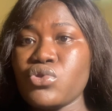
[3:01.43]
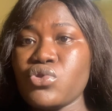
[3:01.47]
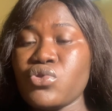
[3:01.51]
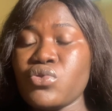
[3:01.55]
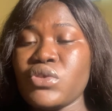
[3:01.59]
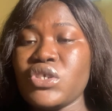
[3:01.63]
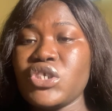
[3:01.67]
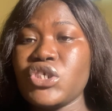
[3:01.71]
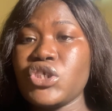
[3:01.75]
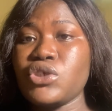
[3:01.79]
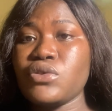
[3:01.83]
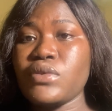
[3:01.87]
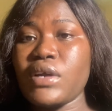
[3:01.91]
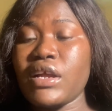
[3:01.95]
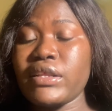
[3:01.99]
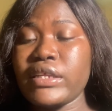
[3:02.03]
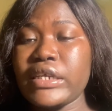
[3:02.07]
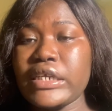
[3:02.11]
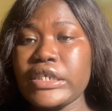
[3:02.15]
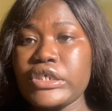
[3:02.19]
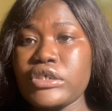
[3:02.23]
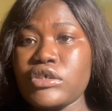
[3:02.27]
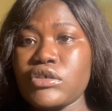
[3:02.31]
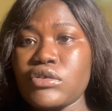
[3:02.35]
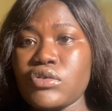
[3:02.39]
to these
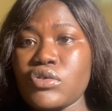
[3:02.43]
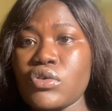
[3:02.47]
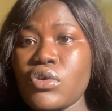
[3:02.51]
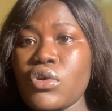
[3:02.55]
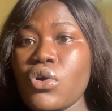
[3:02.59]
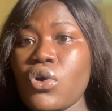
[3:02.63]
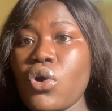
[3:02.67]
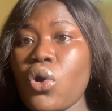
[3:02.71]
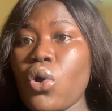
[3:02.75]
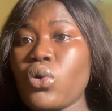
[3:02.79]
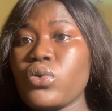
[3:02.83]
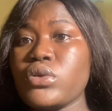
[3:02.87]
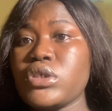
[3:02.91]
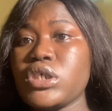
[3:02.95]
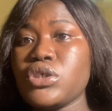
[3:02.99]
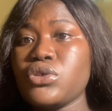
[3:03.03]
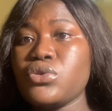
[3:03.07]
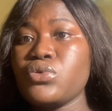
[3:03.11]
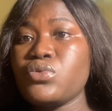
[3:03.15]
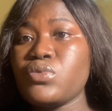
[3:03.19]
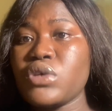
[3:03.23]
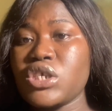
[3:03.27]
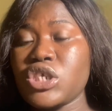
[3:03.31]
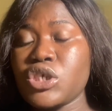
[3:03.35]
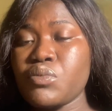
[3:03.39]
strategies, or they
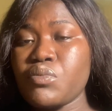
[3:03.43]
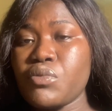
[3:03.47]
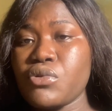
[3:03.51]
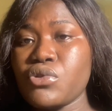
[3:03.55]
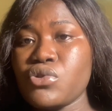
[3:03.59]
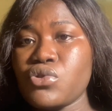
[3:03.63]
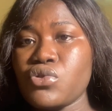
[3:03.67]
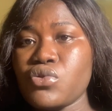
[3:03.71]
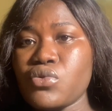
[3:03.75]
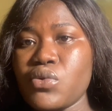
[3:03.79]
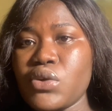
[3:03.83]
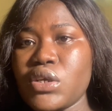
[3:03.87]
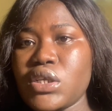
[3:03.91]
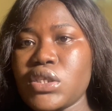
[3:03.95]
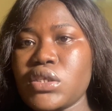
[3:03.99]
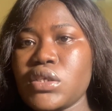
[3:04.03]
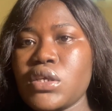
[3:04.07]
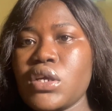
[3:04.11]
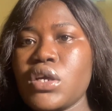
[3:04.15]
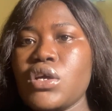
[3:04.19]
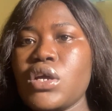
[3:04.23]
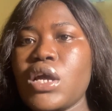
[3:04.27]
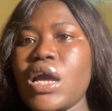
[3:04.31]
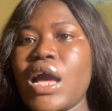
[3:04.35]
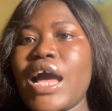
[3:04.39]
don't respond to it?
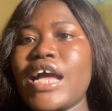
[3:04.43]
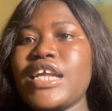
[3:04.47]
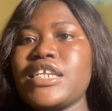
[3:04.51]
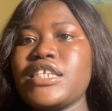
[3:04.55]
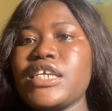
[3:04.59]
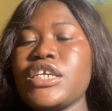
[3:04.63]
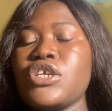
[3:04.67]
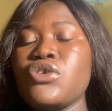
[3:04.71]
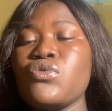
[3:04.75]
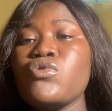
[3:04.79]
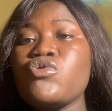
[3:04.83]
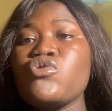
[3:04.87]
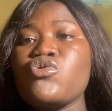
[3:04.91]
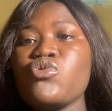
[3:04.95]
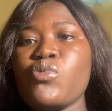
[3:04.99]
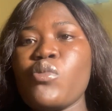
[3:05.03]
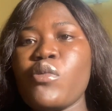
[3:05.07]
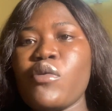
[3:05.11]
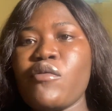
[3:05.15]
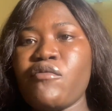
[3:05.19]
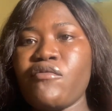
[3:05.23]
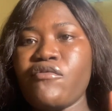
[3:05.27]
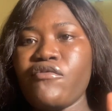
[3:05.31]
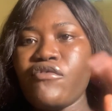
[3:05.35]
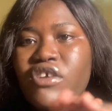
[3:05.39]
And then you want to
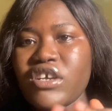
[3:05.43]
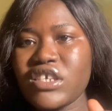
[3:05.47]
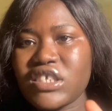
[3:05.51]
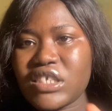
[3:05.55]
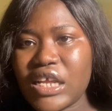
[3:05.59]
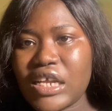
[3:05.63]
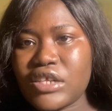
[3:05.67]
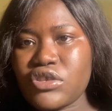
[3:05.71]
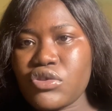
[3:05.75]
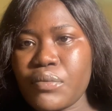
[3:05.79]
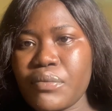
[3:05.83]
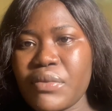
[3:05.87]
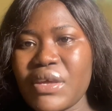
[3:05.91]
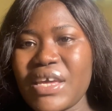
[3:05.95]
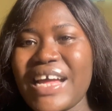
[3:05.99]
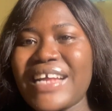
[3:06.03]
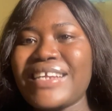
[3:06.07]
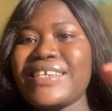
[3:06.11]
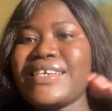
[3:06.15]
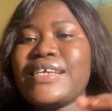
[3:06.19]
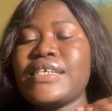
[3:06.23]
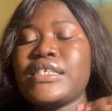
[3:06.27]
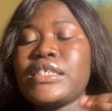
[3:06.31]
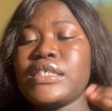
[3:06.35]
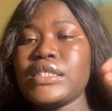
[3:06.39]
rephrase that topic and
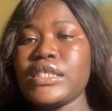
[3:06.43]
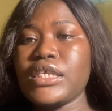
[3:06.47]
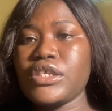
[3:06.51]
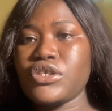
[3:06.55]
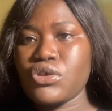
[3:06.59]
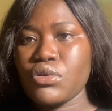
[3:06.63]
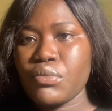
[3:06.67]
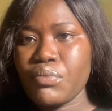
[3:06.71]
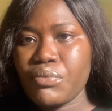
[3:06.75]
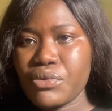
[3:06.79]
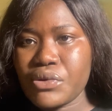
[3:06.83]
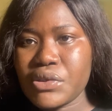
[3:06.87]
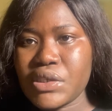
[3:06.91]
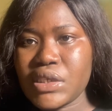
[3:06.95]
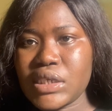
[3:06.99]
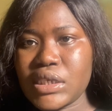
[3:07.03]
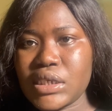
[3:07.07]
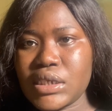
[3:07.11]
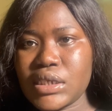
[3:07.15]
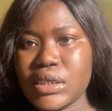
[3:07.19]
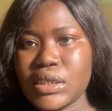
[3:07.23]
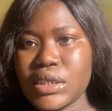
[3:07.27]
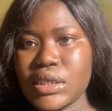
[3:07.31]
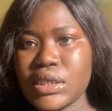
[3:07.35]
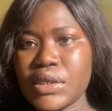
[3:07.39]
then state your points in
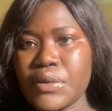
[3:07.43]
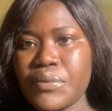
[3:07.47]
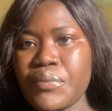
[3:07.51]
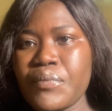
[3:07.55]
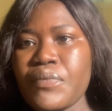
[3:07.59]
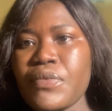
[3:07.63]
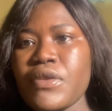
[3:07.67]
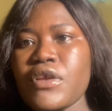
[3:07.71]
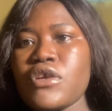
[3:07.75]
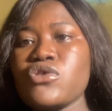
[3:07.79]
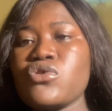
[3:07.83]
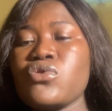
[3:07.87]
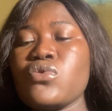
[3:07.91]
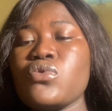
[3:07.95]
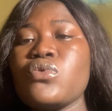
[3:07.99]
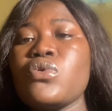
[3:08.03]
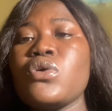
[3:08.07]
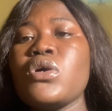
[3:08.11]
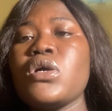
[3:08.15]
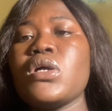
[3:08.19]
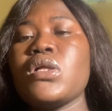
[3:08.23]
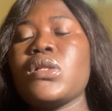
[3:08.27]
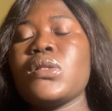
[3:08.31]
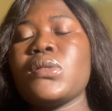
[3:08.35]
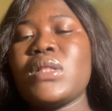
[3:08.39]
it. So
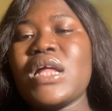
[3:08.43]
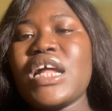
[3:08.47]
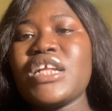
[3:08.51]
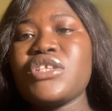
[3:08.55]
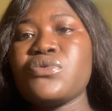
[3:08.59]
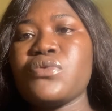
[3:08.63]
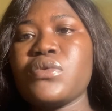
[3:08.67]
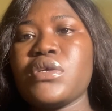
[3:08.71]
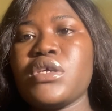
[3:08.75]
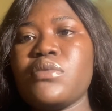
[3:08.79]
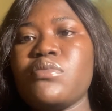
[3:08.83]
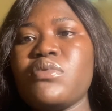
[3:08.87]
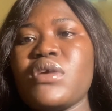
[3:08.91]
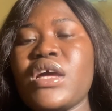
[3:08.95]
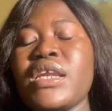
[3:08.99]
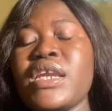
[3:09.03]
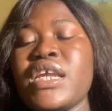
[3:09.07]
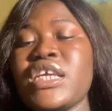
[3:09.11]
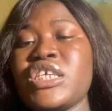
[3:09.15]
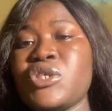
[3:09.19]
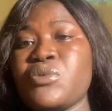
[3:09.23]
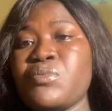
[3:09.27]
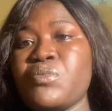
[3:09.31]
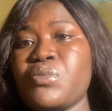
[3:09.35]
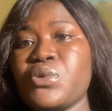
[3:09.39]
that will give you an
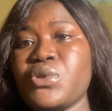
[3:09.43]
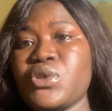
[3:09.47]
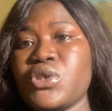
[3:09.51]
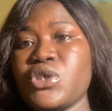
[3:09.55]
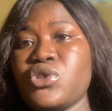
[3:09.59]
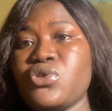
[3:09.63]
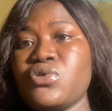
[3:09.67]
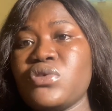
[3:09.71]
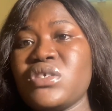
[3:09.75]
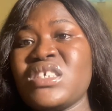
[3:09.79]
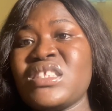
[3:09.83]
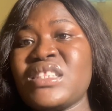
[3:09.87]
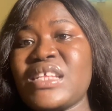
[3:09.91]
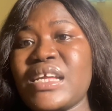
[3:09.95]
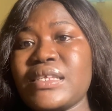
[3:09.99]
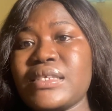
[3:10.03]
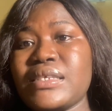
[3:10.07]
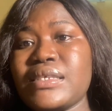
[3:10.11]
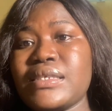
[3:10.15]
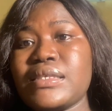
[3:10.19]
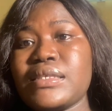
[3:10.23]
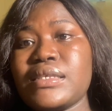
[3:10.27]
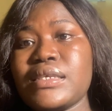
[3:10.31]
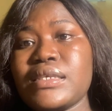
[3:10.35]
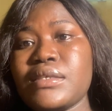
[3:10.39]
expository
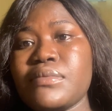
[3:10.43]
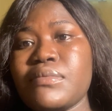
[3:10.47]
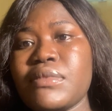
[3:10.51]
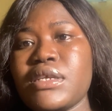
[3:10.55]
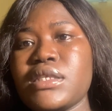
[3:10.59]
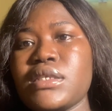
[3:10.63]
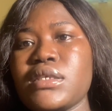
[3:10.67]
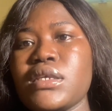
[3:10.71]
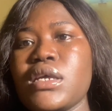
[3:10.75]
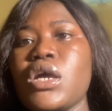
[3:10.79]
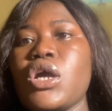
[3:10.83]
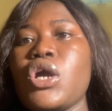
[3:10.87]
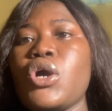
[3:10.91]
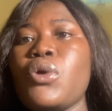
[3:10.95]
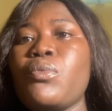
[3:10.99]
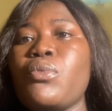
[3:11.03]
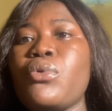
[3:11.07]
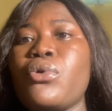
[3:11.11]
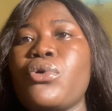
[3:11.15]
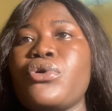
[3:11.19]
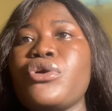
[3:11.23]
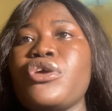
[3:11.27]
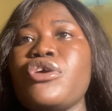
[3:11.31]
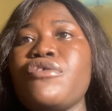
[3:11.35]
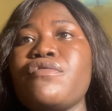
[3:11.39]
thesis statement.
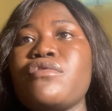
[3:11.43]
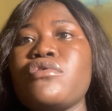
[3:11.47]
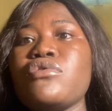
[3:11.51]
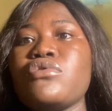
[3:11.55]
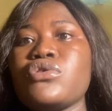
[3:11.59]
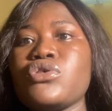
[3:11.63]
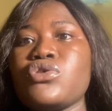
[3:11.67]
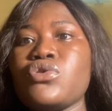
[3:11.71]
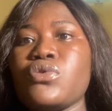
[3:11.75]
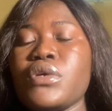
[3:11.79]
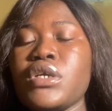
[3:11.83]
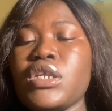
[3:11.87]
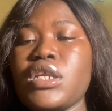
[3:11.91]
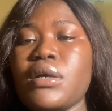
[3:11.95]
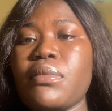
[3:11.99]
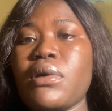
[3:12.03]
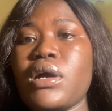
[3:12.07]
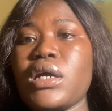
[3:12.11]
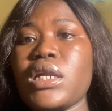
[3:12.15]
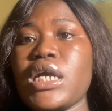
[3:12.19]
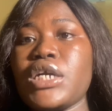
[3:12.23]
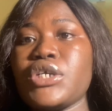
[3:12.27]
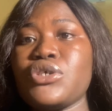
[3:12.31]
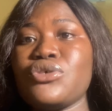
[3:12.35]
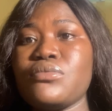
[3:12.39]
But if you are talking about
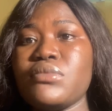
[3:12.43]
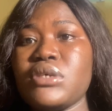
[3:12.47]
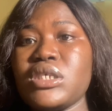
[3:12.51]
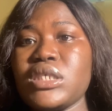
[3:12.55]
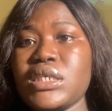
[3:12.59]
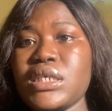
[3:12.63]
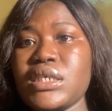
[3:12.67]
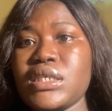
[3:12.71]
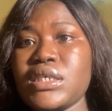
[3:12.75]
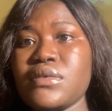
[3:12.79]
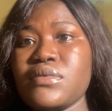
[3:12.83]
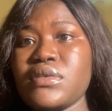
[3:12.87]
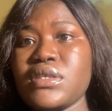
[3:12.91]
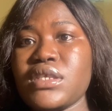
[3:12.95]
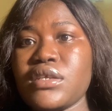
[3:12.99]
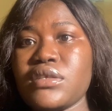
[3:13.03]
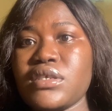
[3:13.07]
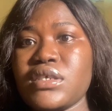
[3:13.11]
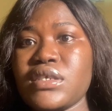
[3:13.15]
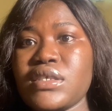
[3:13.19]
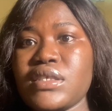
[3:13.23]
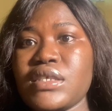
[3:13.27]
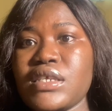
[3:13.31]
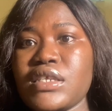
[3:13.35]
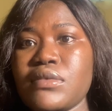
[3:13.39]
an argumentative
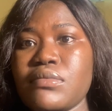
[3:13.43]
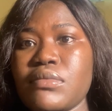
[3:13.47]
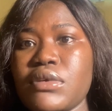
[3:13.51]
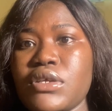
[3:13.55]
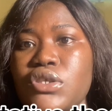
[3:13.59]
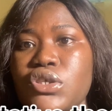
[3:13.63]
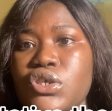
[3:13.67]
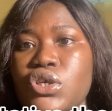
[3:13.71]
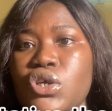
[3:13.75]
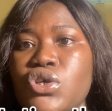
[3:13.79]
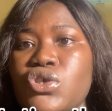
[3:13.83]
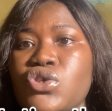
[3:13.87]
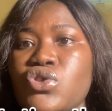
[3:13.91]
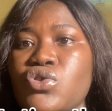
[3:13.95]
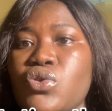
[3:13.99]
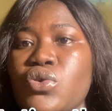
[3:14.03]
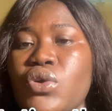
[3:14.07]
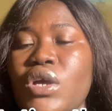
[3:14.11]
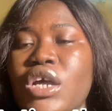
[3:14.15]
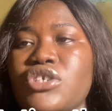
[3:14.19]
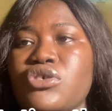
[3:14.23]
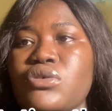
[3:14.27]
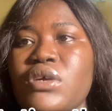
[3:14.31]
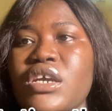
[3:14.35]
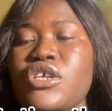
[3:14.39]
thesis statement, so you
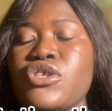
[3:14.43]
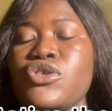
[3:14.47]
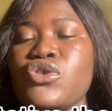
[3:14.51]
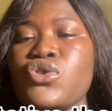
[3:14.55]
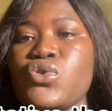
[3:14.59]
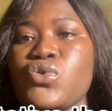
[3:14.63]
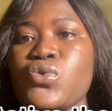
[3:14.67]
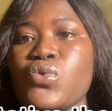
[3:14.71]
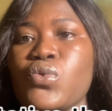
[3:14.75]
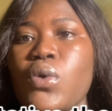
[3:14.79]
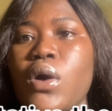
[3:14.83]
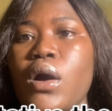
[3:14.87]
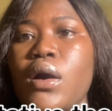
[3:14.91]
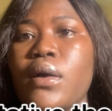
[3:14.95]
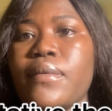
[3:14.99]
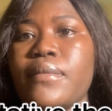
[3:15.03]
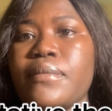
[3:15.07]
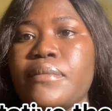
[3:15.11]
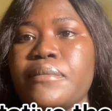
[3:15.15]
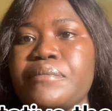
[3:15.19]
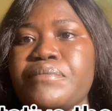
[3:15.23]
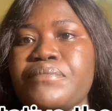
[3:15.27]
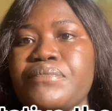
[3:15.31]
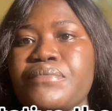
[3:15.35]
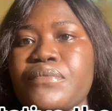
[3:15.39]
are trying
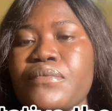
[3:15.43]
to